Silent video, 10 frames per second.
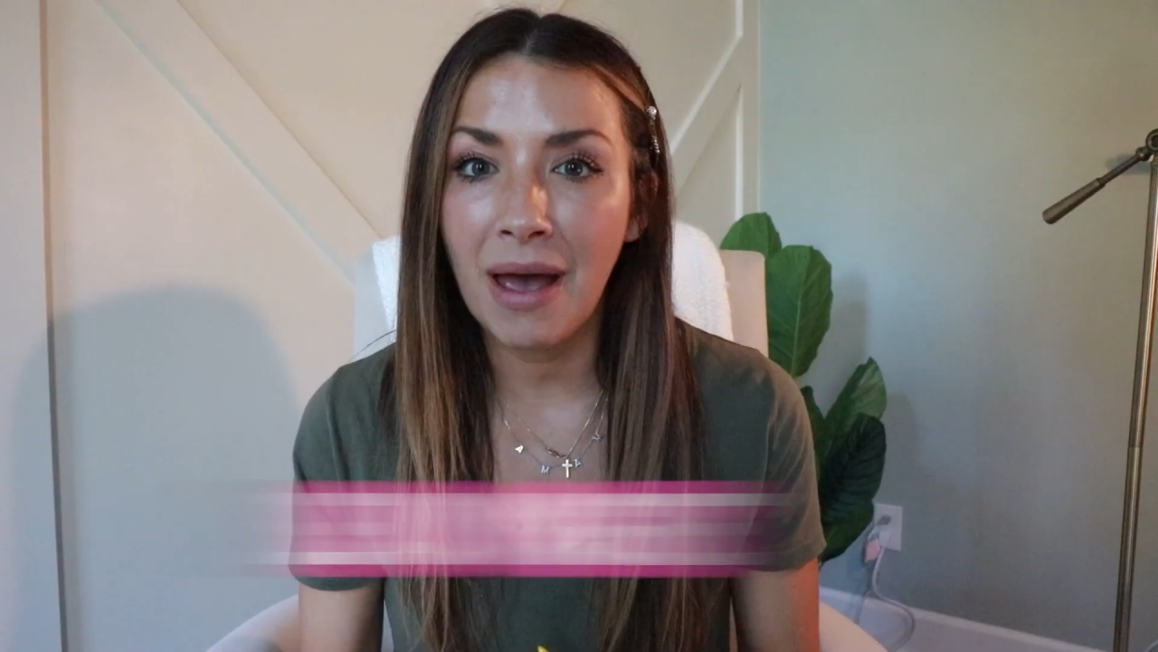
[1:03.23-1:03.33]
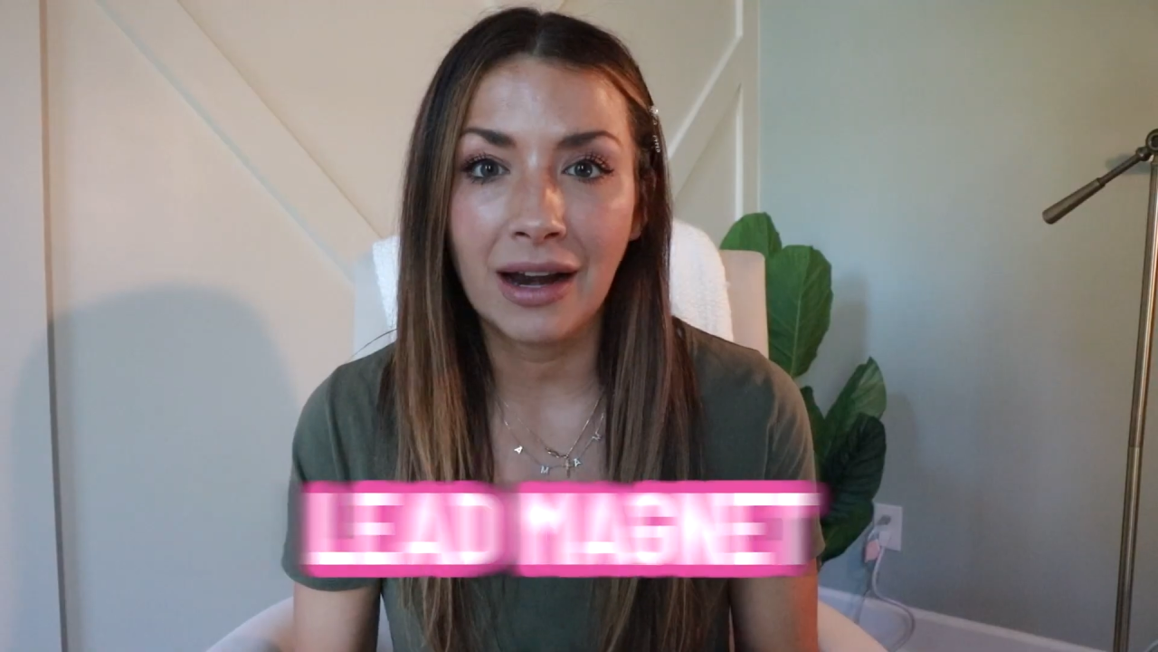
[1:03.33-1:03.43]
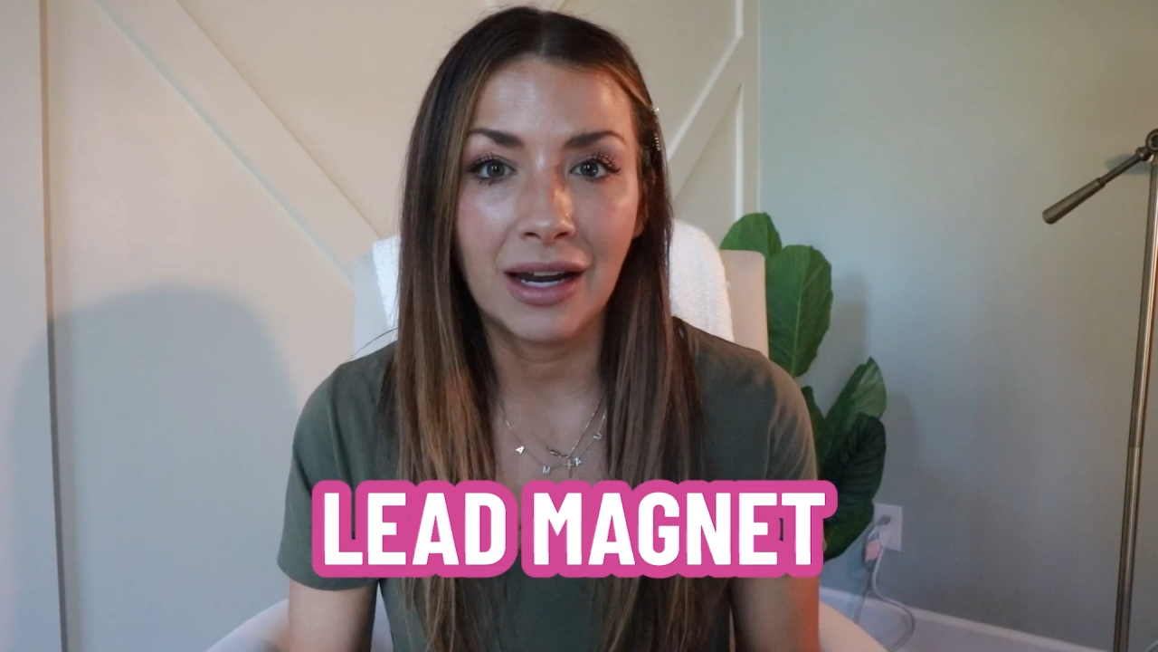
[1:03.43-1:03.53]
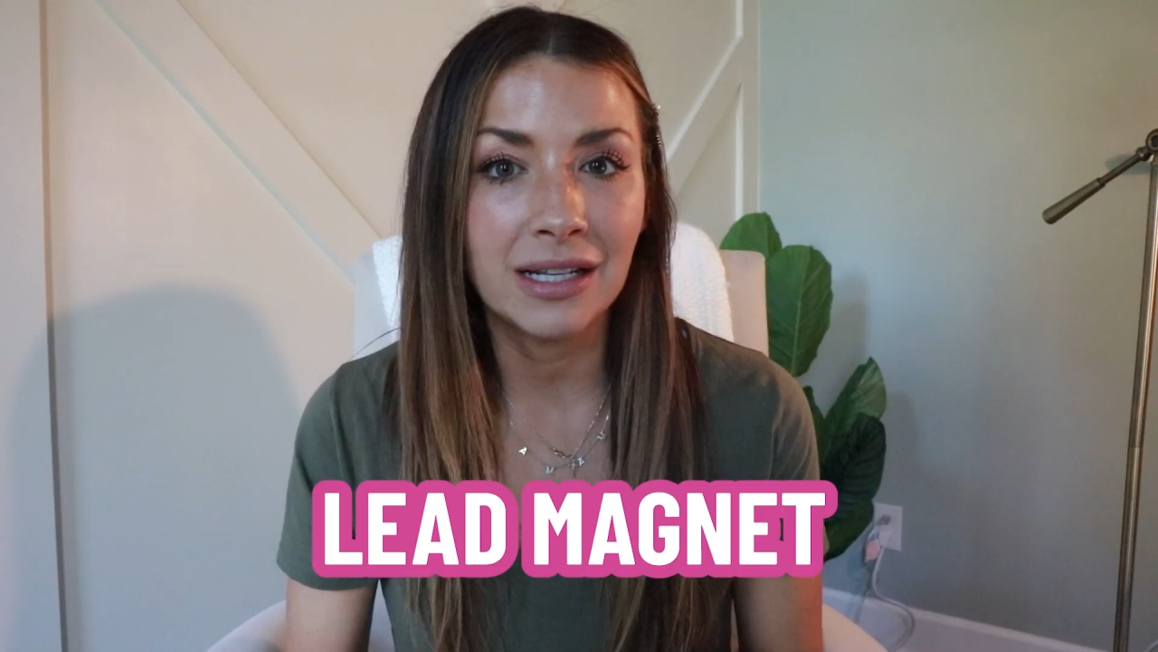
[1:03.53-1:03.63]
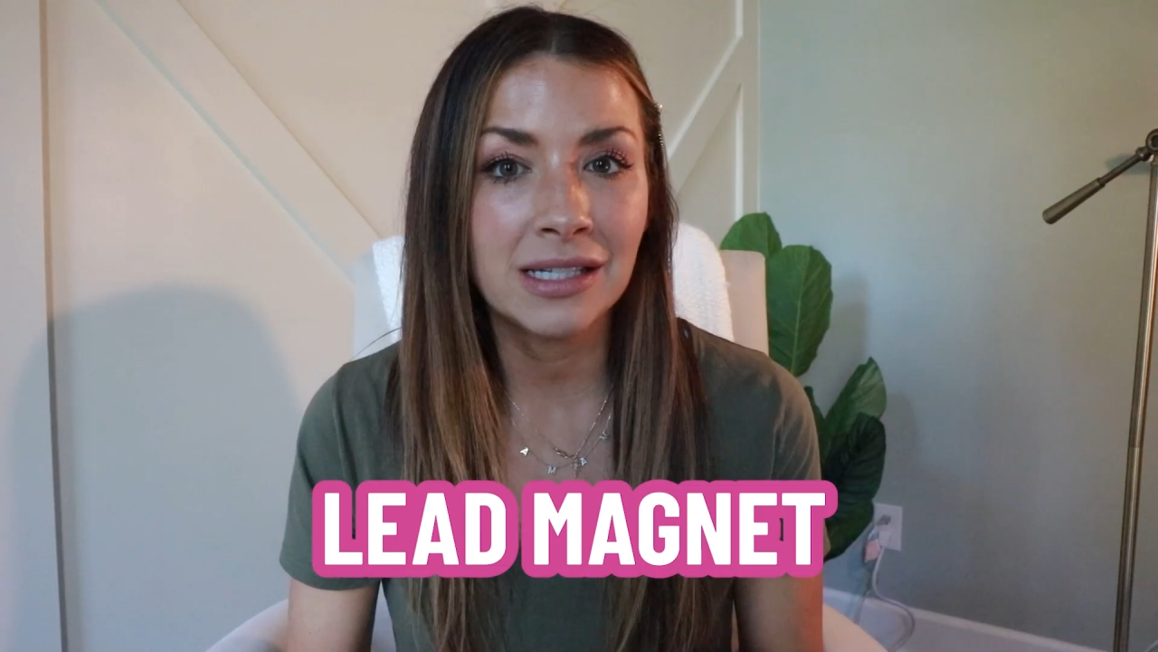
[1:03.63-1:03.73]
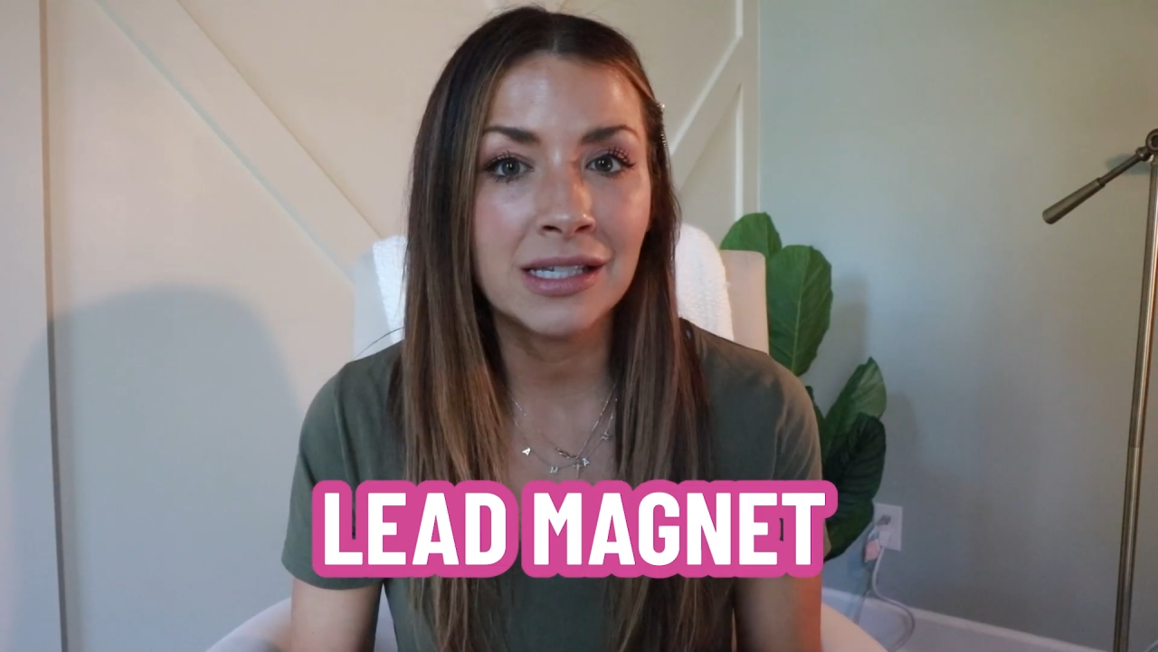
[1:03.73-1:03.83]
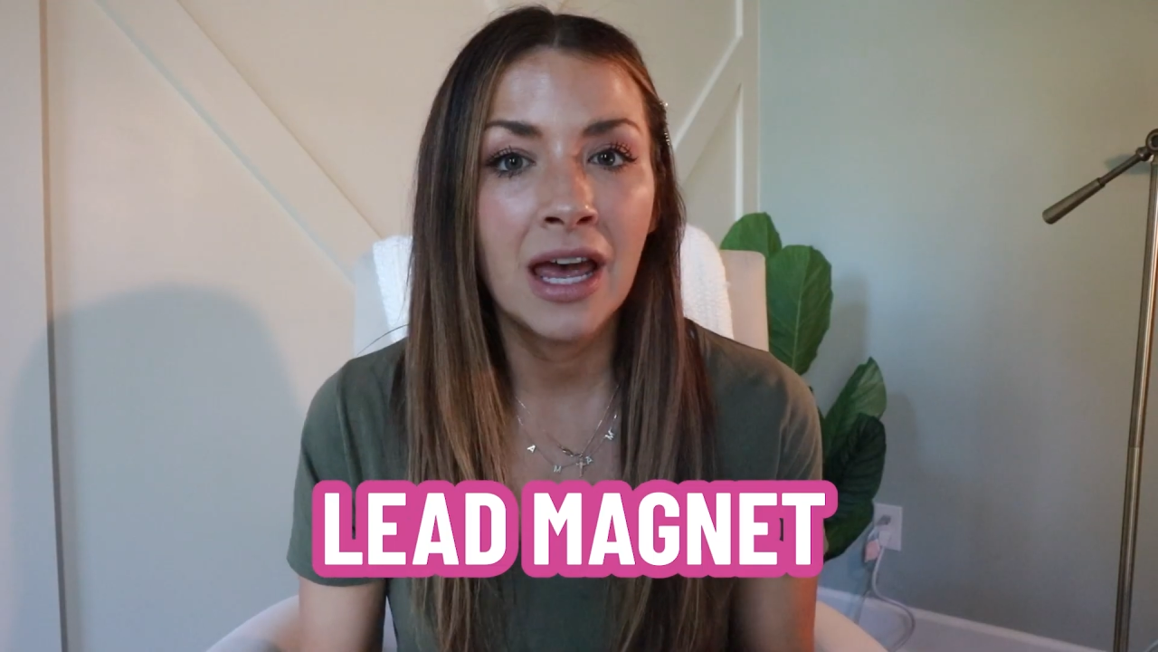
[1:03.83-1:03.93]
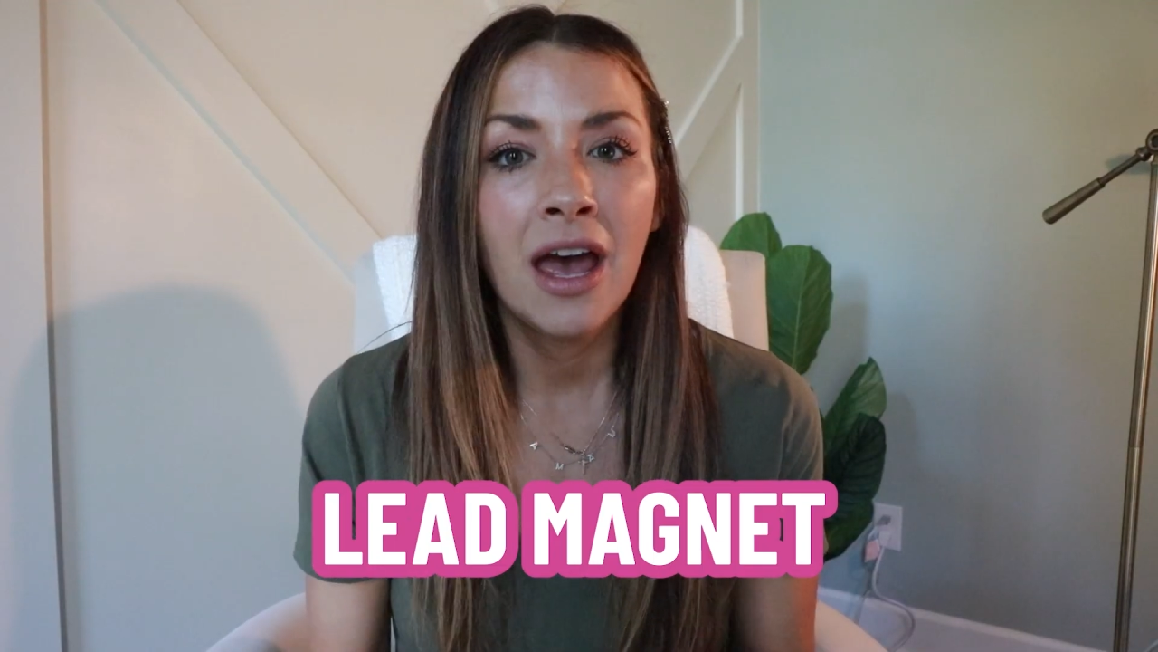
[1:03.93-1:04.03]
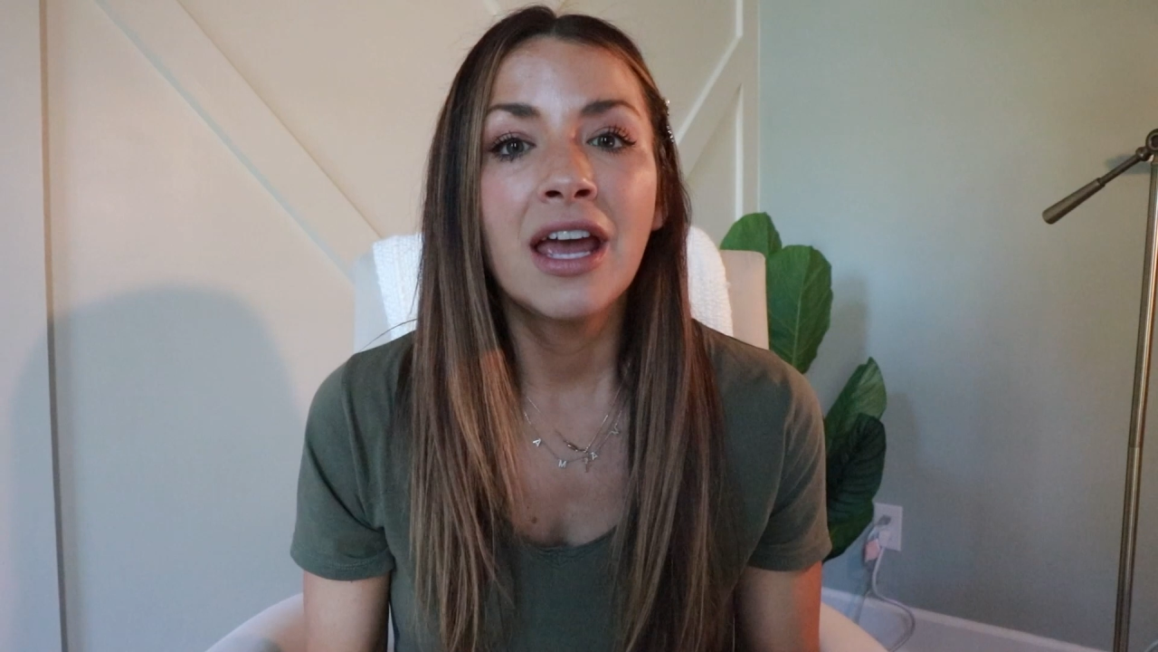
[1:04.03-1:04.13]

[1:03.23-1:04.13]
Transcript: magnets